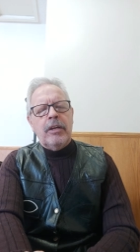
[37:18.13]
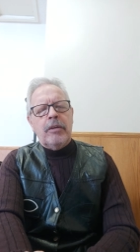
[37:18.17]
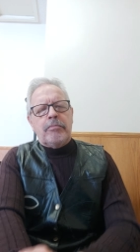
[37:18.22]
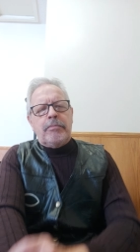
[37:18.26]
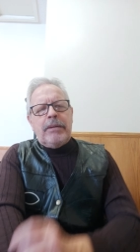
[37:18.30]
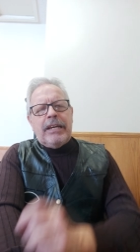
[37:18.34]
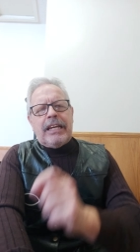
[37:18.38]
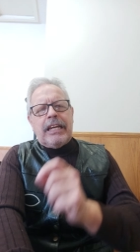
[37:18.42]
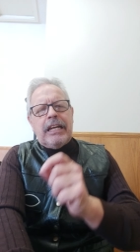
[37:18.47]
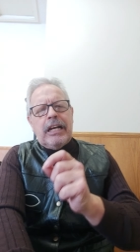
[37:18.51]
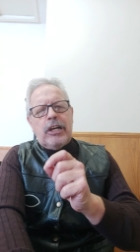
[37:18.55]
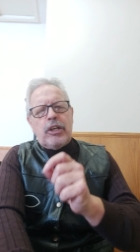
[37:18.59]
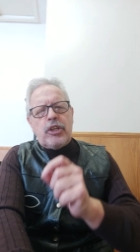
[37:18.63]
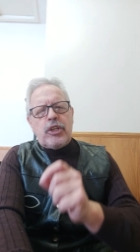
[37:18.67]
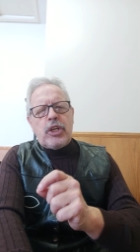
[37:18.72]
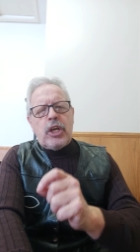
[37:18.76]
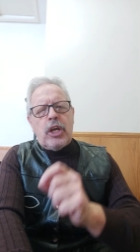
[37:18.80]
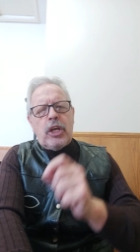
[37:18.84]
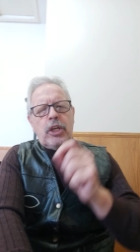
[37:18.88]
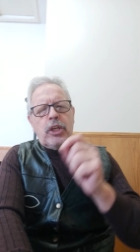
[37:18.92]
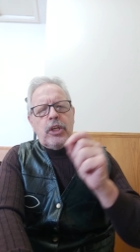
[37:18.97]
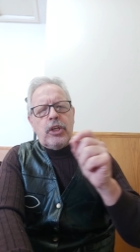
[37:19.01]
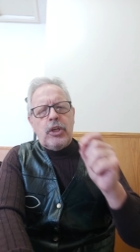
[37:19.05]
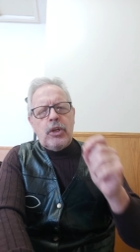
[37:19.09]
because
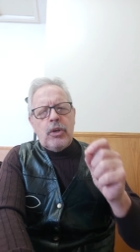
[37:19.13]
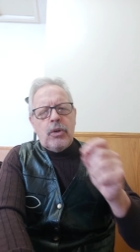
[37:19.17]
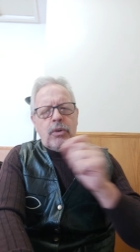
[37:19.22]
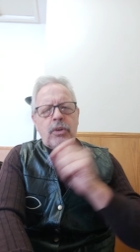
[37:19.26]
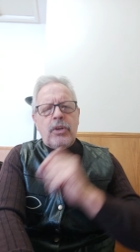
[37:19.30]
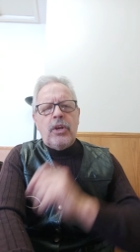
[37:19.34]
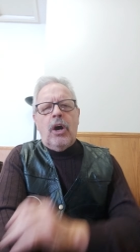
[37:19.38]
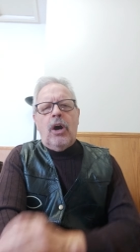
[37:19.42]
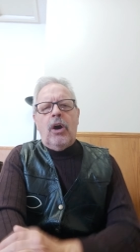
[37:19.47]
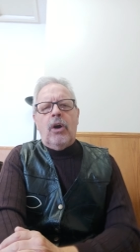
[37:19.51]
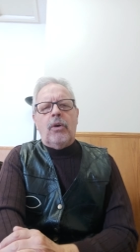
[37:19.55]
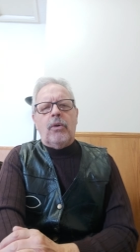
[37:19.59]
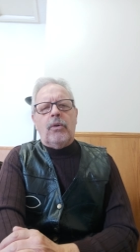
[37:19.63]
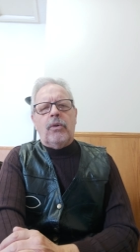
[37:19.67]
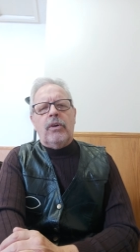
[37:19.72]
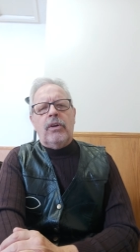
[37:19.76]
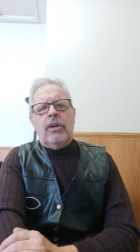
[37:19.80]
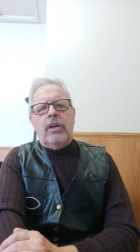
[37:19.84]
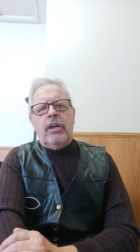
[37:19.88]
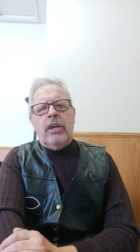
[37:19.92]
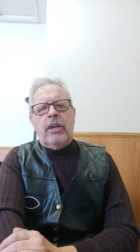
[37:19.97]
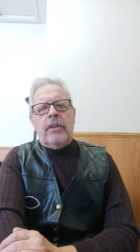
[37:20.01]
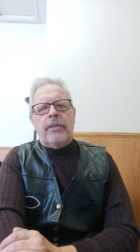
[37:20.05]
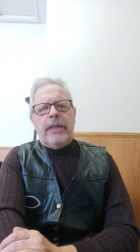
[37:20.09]
you
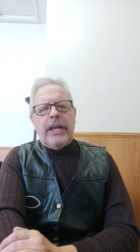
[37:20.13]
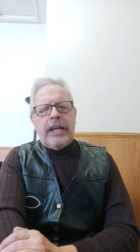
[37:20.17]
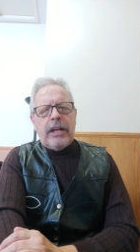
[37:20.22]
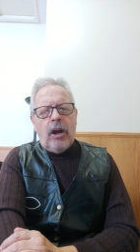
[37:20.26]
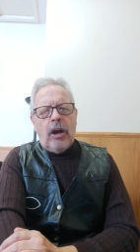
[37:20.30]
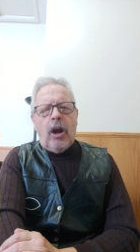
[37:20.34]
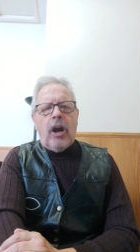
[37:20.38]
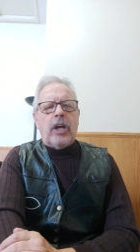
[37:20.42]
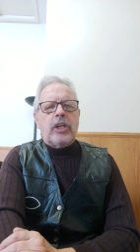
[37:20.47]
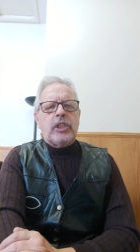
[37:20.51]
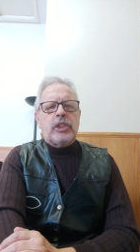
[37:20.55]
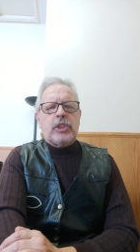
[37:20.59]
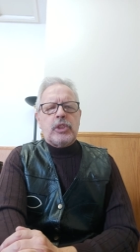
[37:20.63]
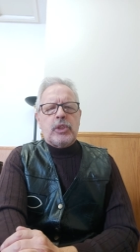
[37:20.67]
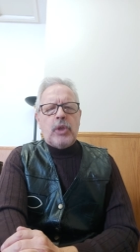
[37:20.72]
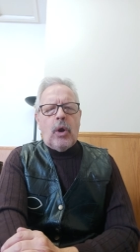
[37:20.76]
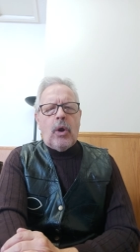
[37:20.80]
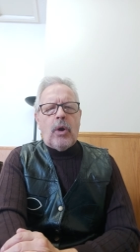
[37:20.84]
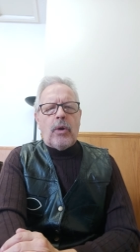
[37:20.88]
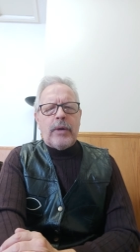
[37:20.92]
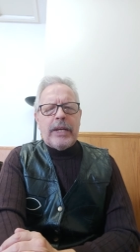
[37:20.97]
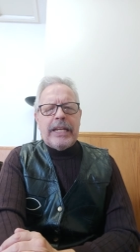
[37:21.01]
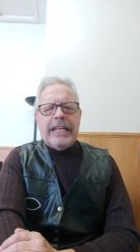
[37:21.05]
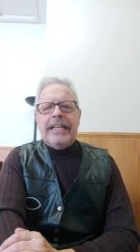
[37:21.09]
know that our
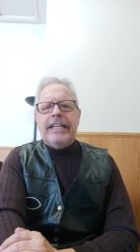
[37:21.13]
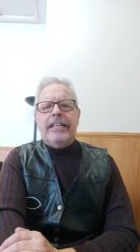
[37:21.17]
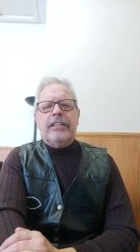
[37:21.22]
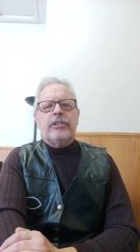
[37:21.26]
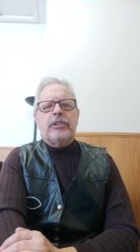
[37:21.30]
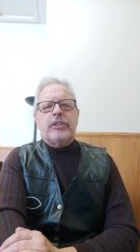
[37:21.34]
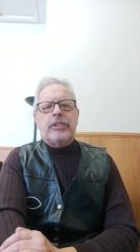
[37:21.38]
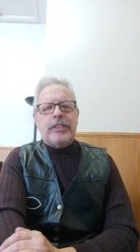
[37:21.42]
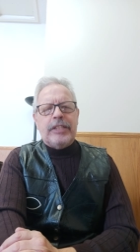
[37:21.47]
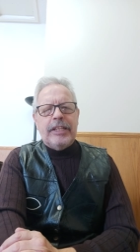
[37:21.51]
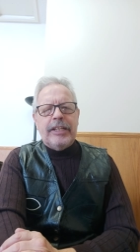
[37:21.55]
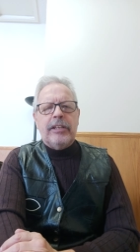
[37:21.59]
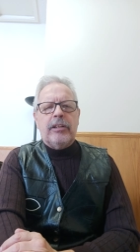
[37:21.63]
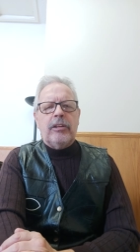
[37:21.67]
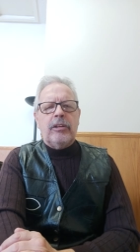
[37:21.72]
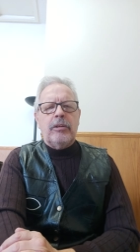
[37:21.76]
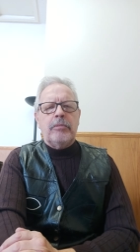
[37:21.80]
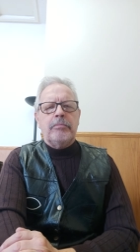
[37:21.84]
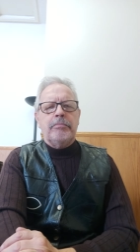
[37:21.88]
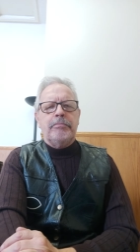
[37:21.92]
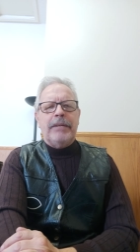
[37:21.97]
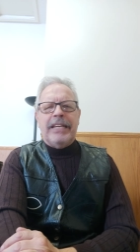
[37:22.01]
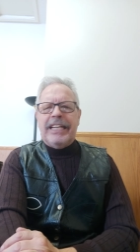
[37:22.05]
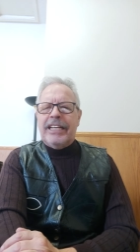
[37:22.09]
story is
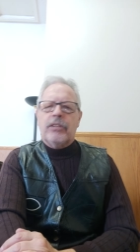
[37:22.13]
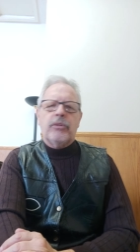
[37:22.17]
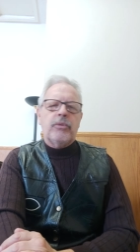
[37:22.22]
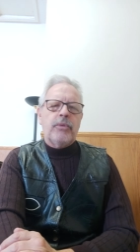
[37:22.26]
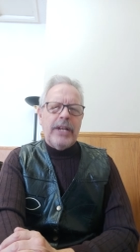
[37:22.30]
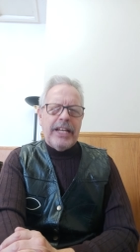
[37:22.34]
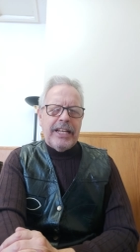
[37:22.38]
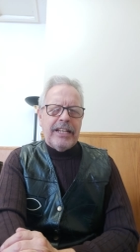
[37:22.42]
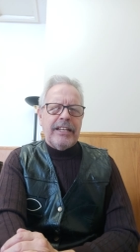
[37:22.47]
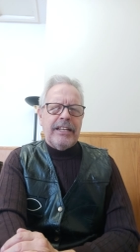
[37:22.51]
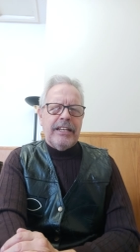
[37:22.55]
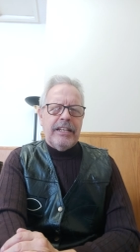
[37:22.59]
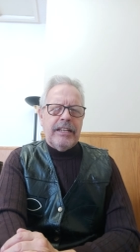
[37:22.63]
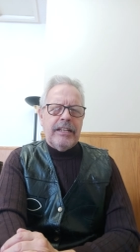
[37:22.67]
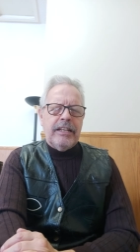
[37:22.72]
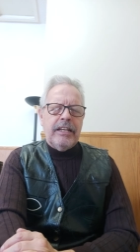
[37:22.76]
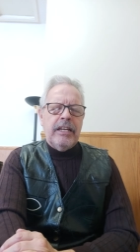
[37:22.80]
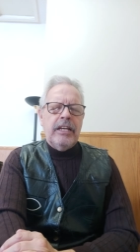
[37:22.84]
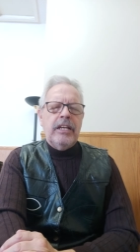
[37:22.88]
still being written.